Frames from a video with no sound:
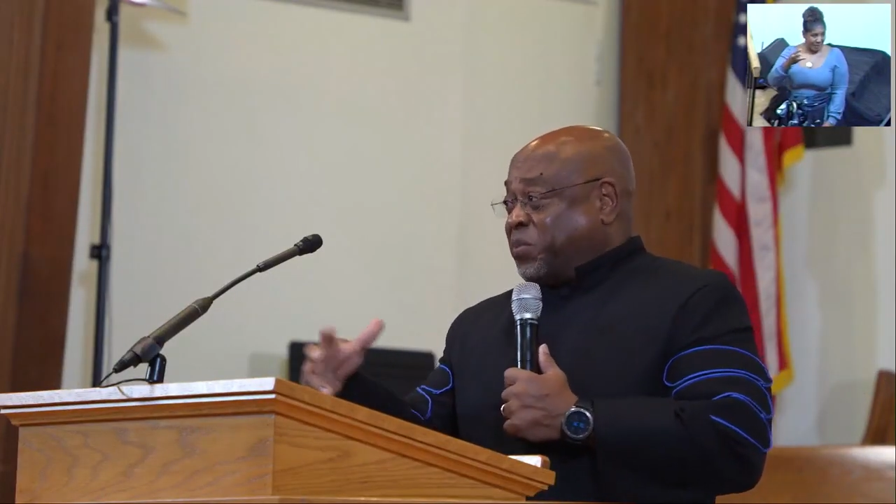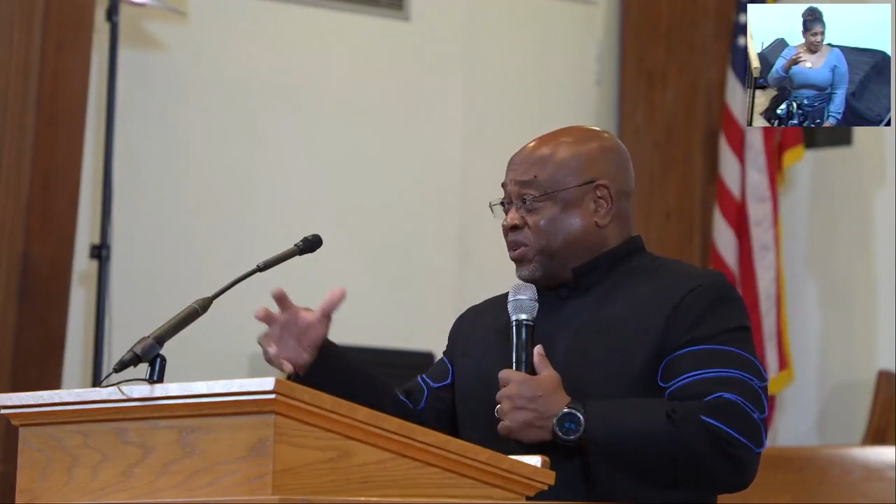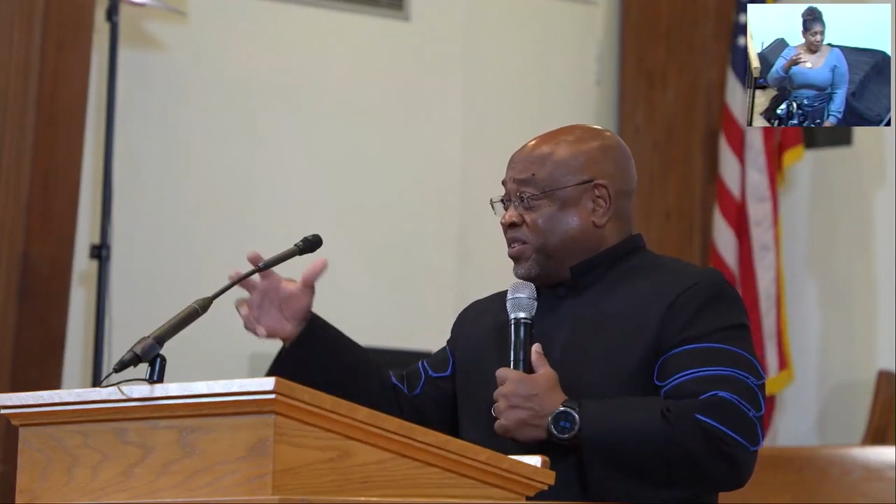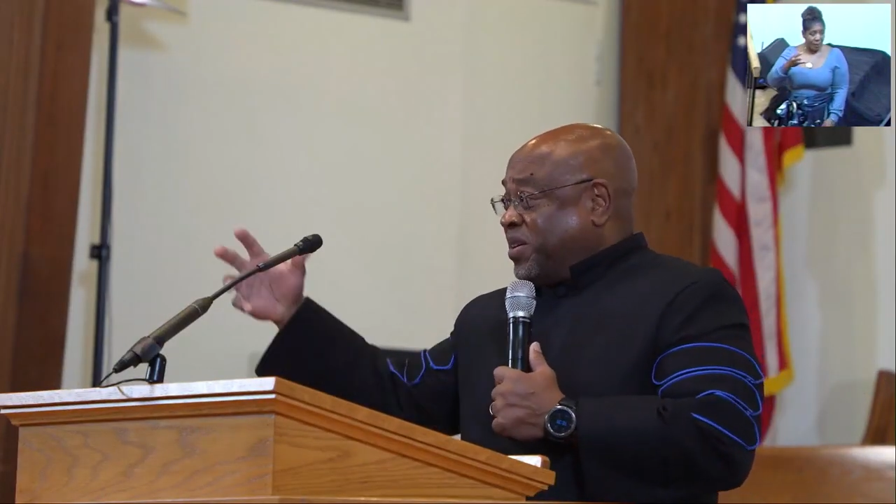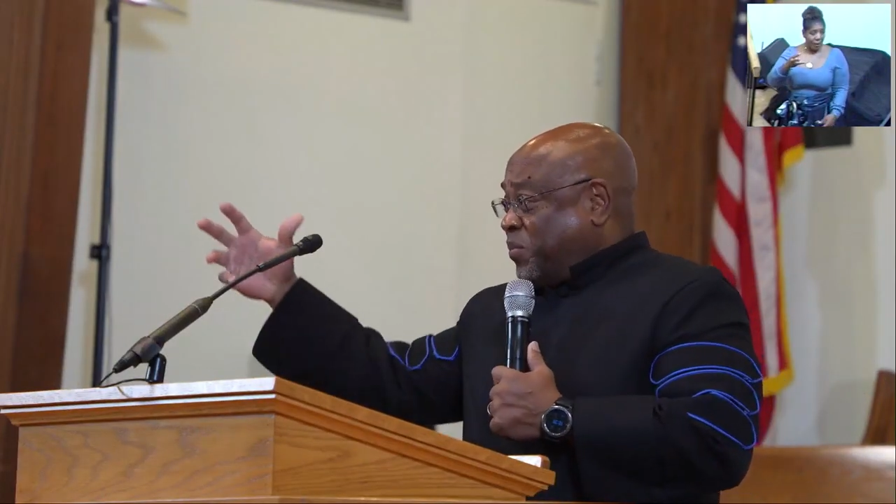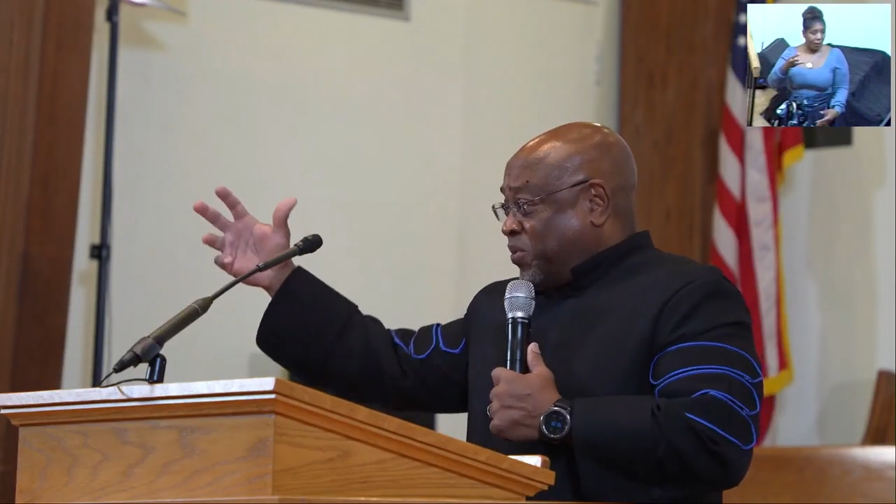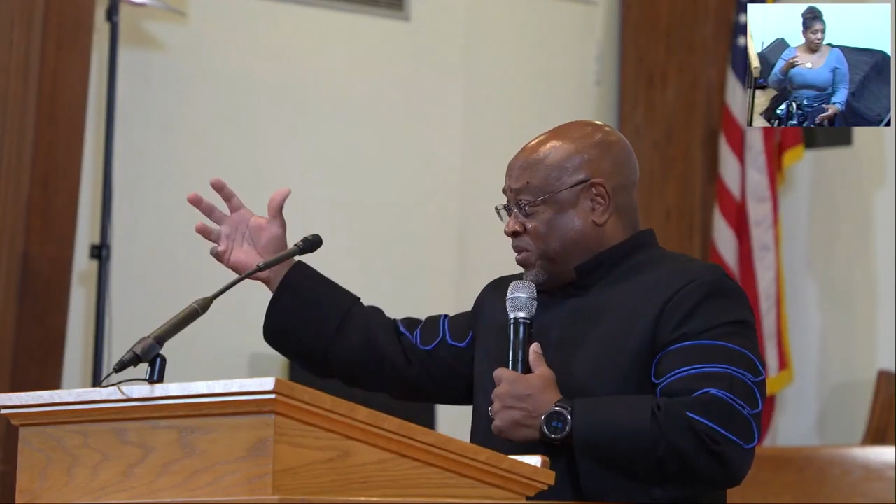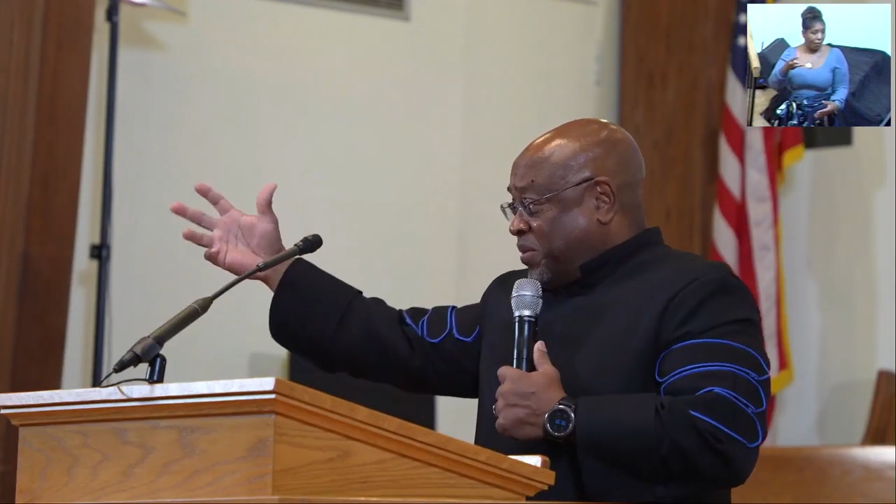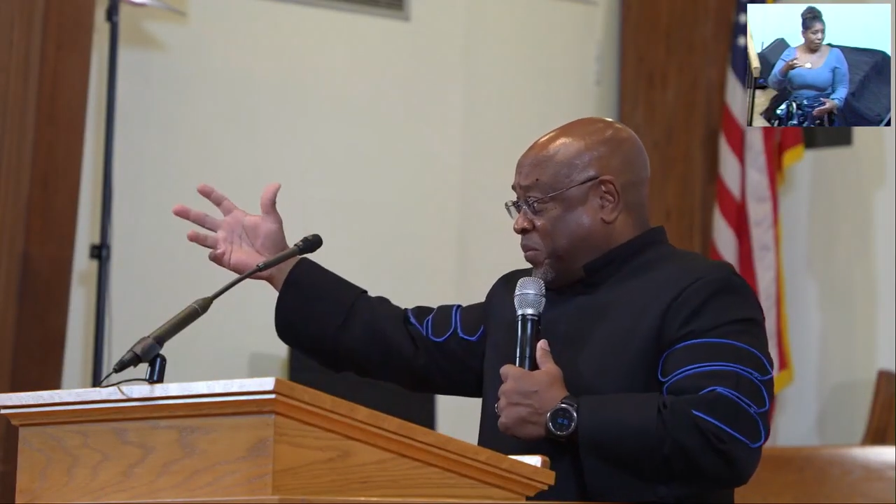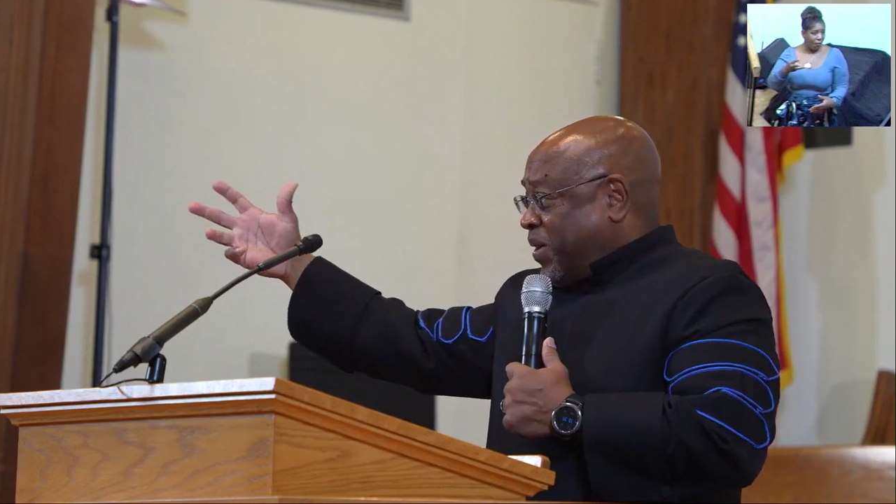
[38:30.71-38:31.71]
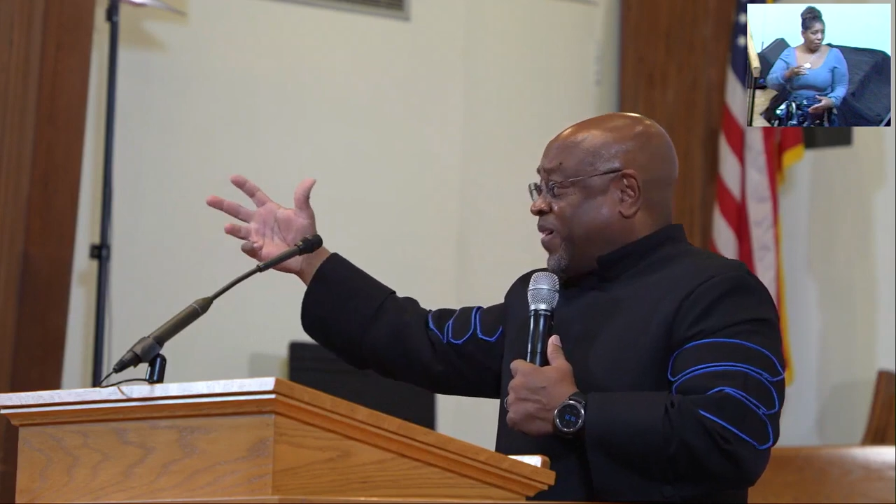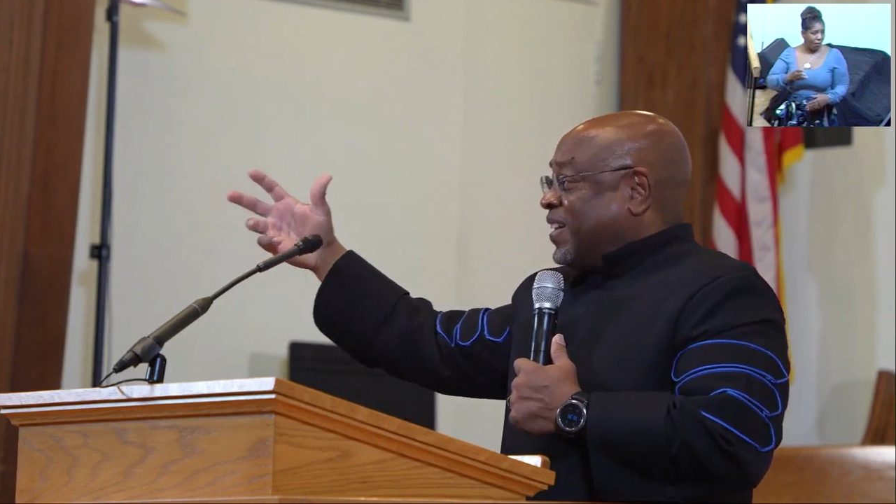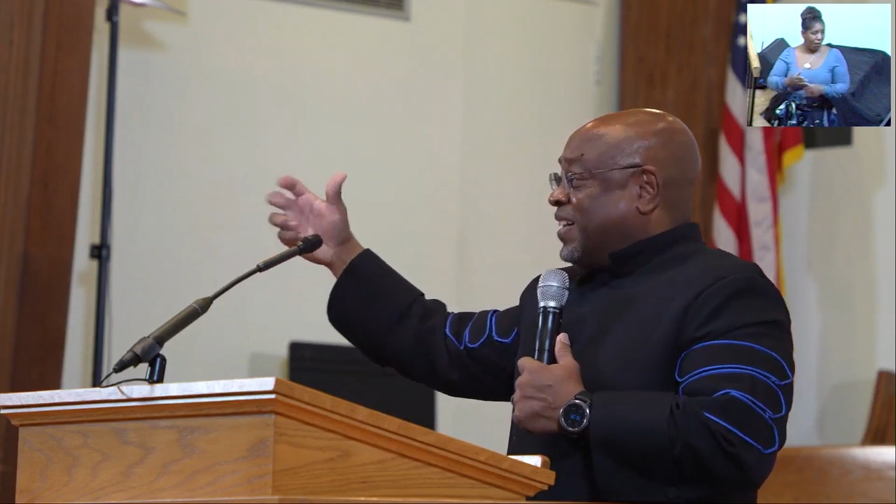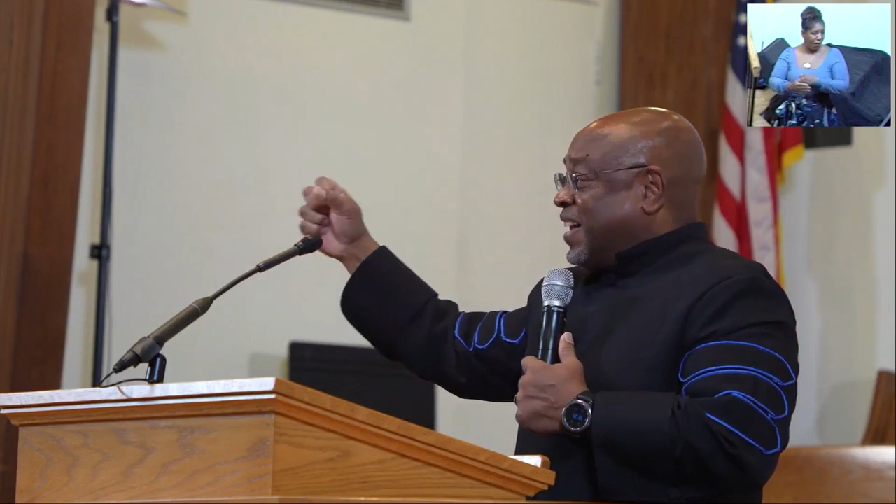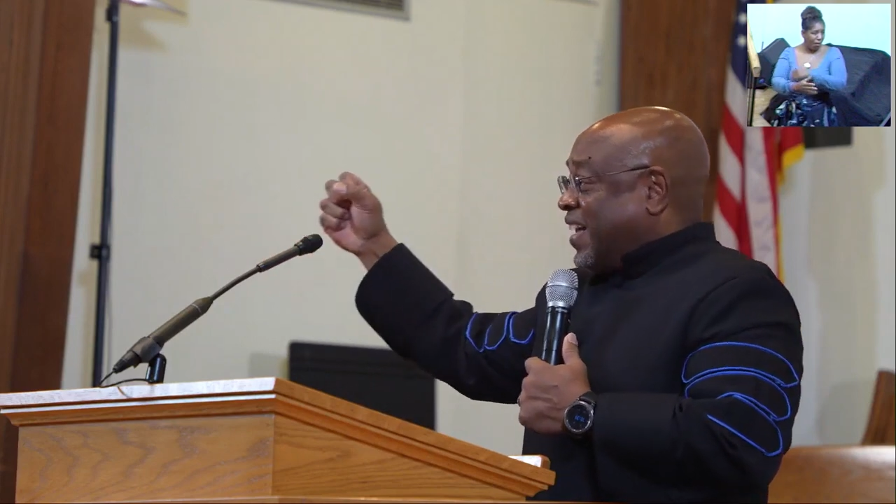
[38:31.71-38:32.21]
pulling up on the
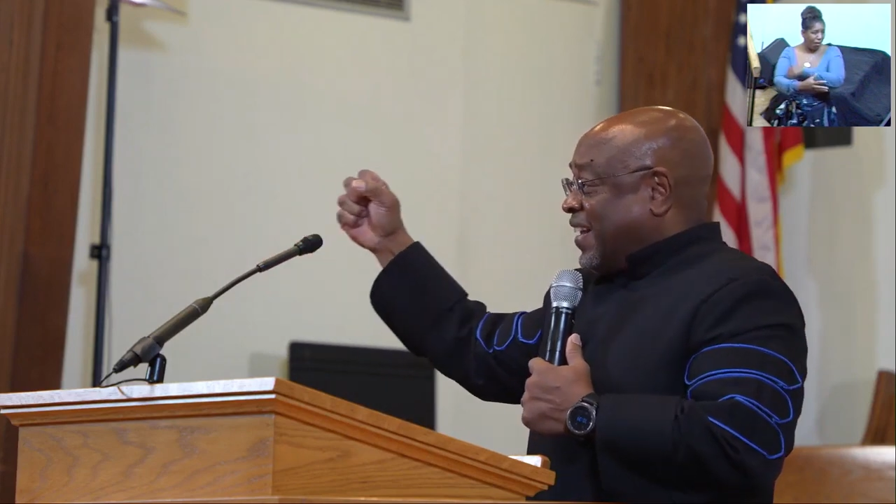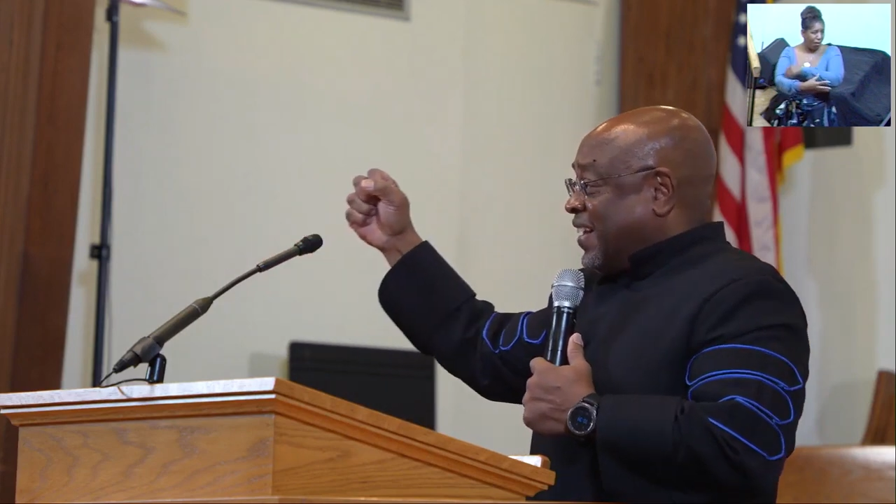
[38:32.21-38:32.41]
parking lot.